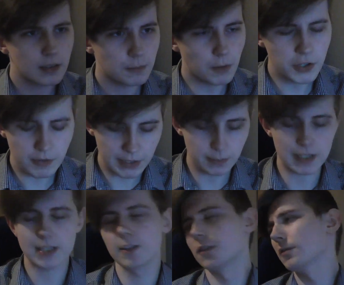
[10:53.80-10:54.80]
what would you rate the
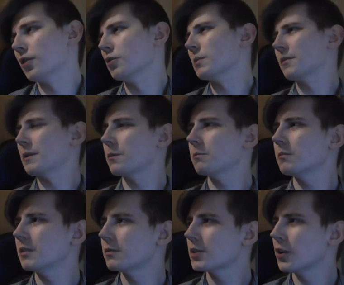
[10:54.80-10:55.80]
whiskey overall?
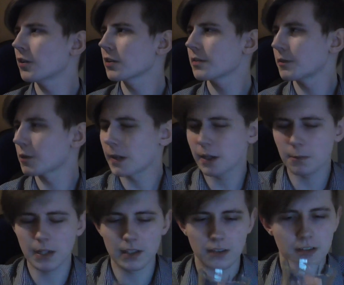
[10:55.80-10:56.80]
We've talked for quite a
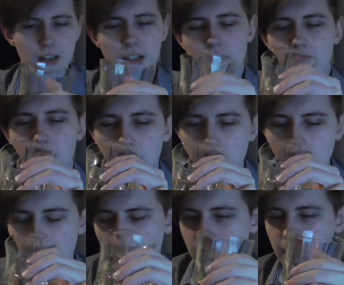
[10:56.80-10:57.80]
while on
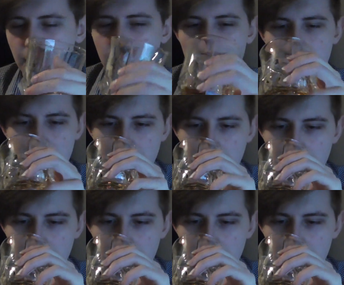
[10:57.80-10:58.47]
the nose and